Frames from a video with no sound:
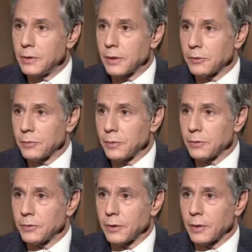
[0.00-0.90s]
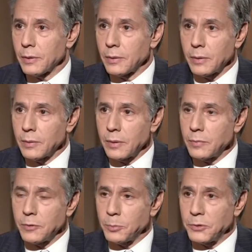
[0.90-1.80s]
the details of this, uh,
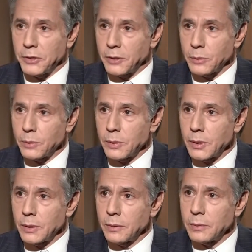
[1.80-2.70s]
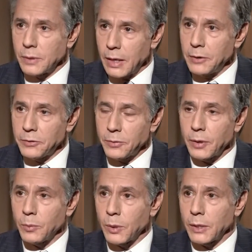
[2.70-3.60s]
of this particular uh,
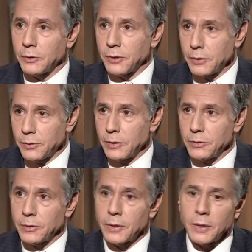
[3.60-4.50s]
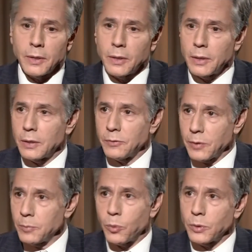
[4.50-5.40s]
case. Uh, what I can say is this.
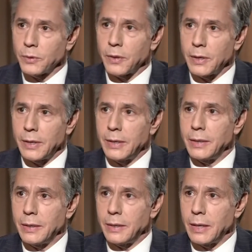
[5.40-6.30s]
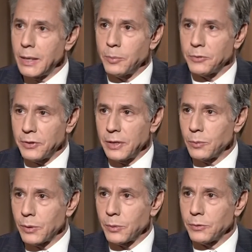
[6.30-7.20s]
It's very important that in, in any
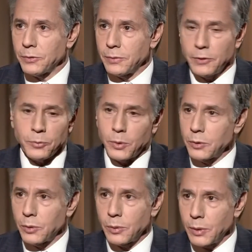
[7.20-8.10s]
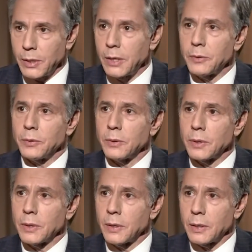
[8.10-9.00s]
proceeding, whether it's this one or, or any other,
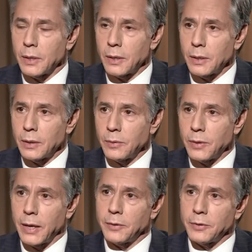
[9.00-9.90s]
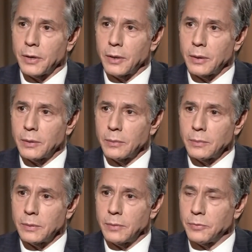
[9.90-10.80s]
that
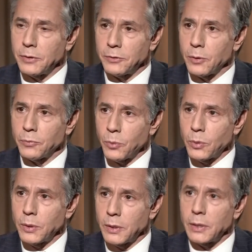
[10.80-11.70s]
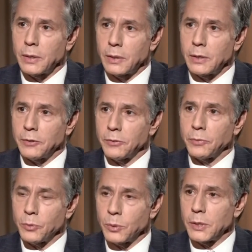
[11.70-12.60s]
if things go forward,
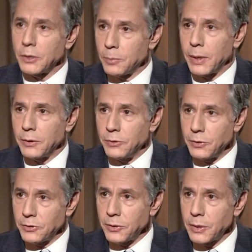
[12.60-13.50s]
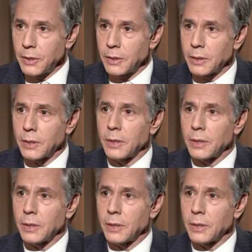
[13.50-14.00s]
it's through an independent judiciary,